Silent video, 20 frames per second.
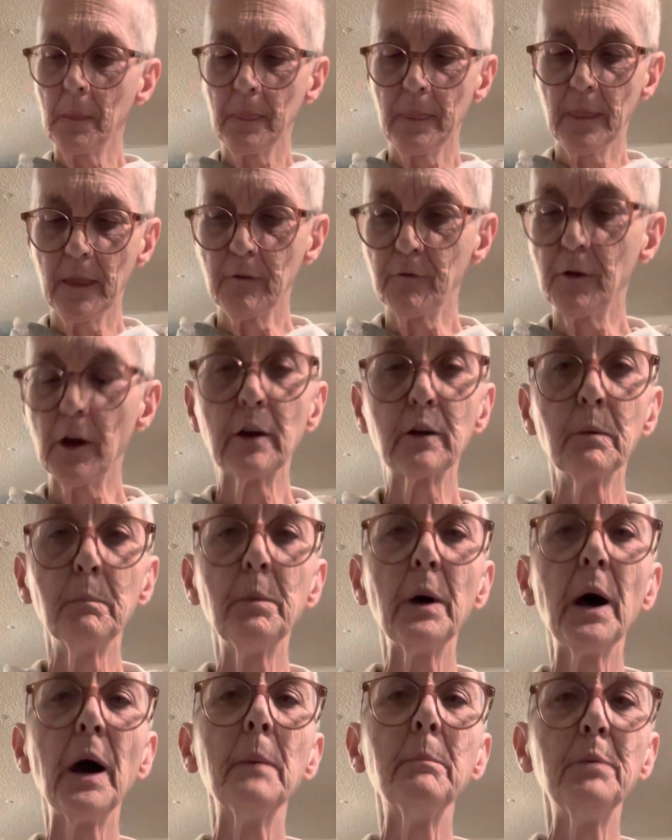If I could
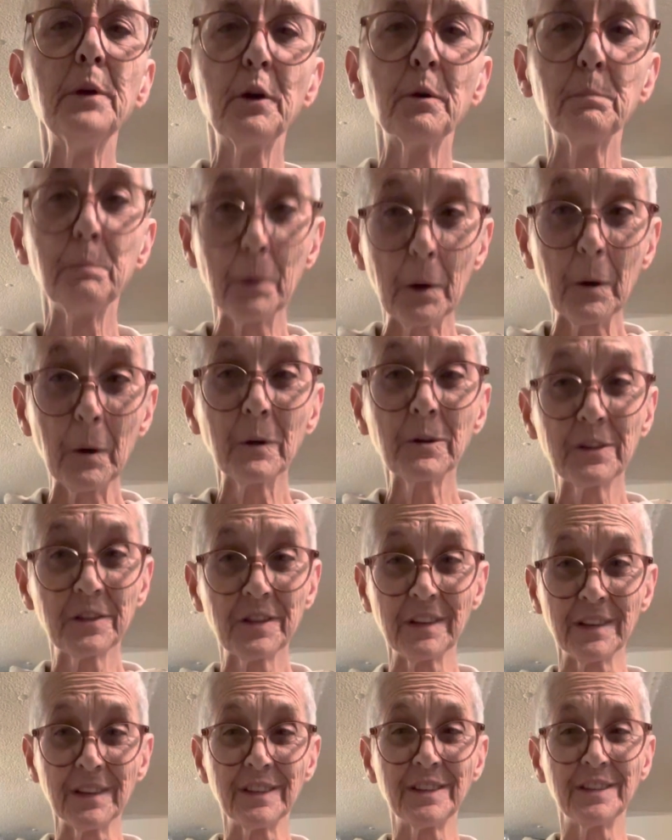buy bigger bulks
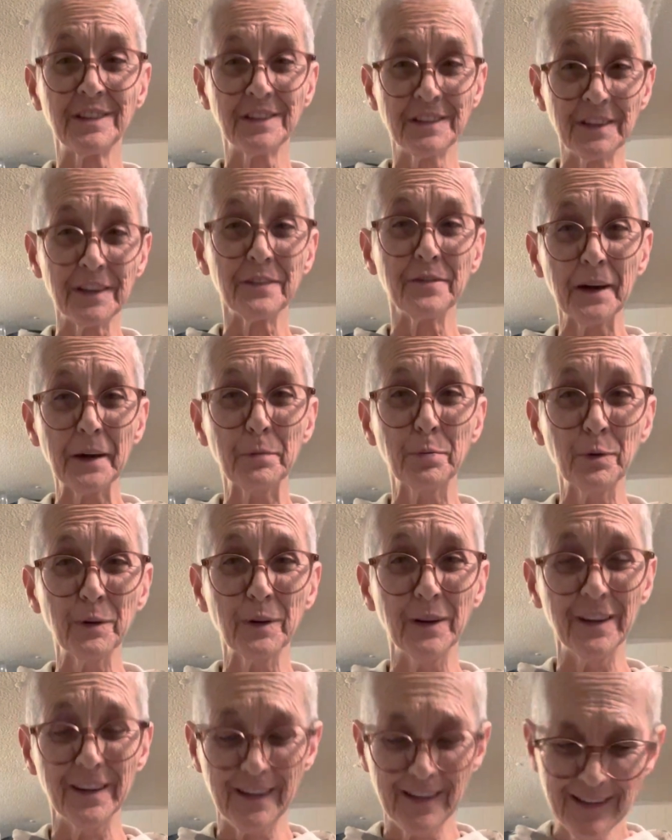of this stuff, I
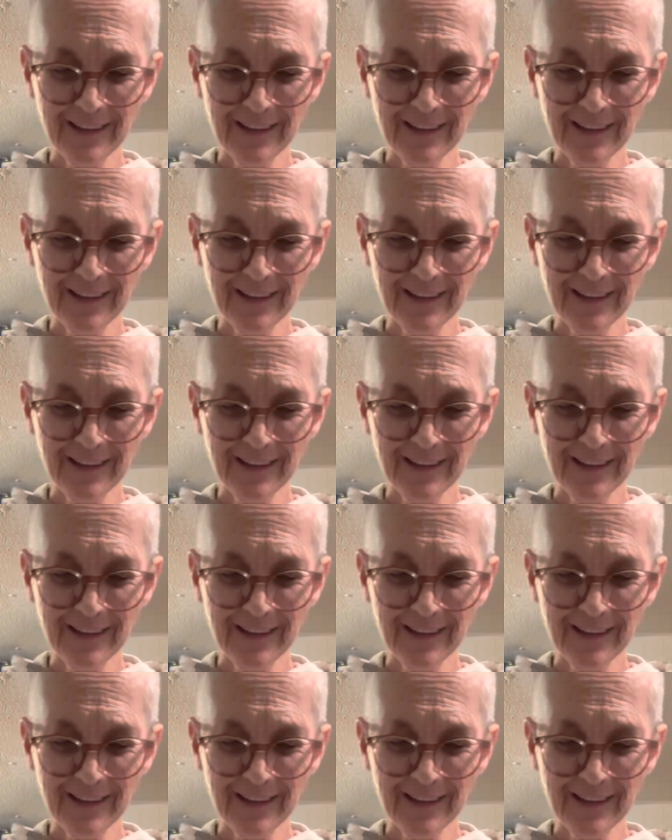would.